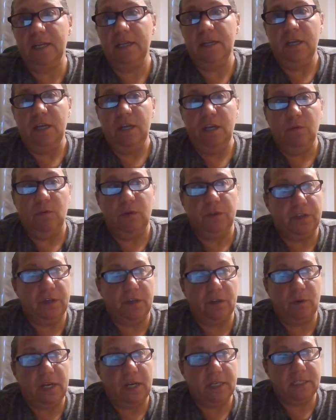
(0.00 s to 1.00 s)
that with
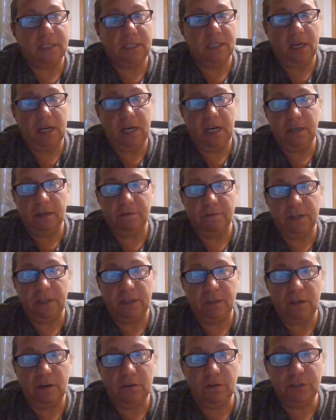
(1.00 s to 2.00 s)
the correct height of
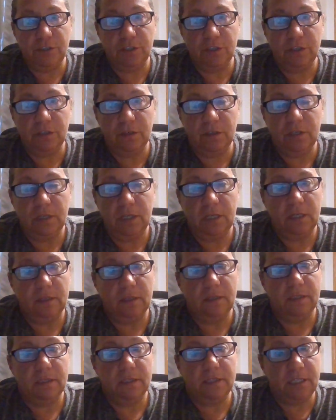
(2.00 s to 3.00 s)
enclosure,
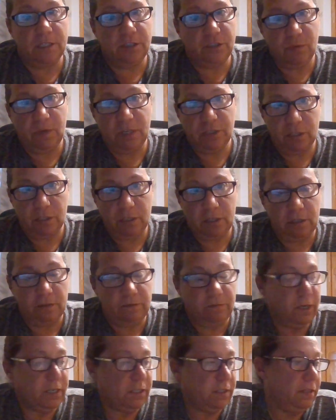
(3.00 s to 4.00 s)
situation
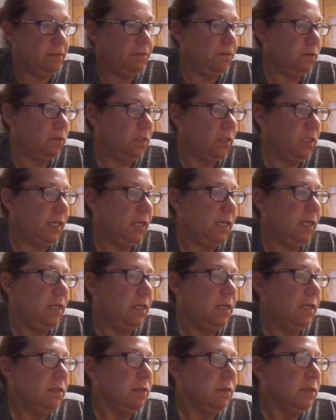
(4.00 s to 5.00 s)
could have went
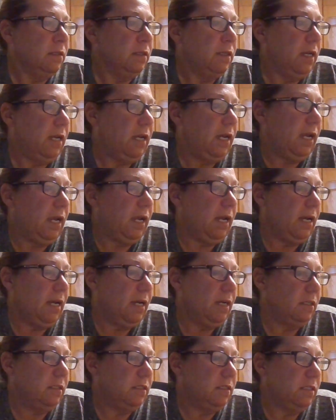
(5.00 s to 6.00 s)
differently.
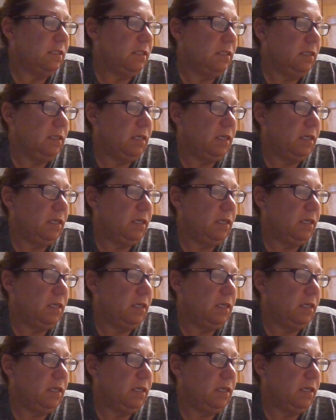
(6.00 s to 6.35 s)
And